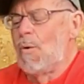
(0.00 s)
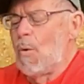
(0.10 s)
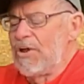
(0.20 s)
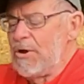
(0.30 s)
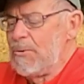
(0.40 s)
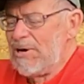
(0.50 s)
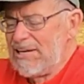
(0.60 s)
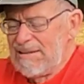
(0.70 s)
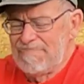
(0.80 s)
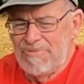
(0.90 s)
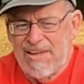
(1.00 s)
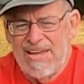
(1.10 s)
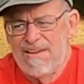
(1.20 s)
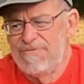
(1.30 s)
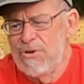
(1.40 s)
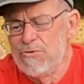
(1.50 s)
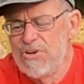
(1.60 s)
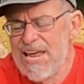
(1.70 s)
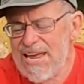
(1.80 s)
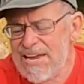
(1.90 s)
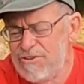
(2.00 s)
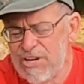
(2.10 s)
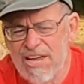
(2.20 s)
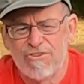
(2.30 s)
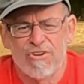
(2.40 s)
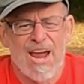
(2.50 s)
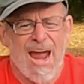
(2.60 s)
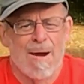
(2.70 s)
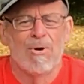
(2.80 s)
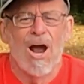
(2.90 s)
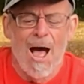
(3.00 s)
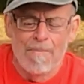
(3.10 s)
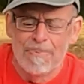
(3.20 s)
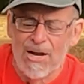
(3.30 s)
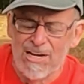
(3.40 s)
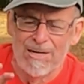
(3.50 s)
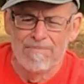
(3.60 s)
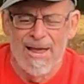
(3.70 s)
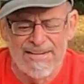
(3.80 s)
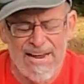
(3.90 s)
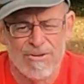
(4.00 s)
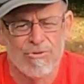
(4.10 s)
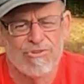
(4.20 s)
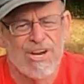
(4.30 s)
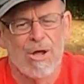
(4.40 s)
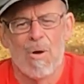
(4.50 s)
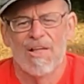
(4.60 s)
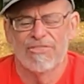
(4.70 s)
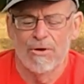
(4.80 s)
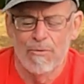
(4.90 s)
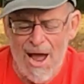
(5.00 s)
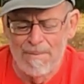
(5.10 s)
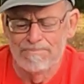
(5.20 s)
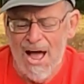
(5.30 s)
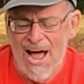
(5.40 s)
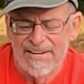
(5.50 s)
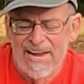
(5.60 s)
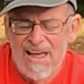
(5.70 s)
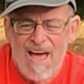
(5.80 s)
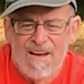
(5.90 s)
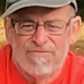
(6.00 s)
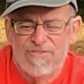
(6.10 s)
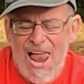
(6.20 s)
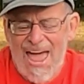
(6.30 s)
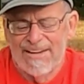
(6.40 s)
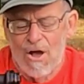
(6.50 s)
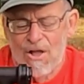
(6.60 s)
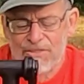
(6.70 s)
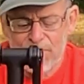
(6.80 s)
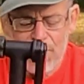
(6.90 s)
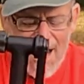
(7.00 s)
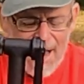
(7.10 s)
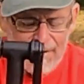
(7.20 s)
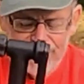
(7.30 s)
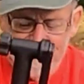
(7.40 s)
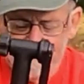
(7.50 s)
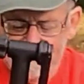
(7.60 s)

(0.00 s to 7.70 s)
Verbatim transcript: for you if you need to get your camera up a little bit and you still want the ground pod flat on the ground.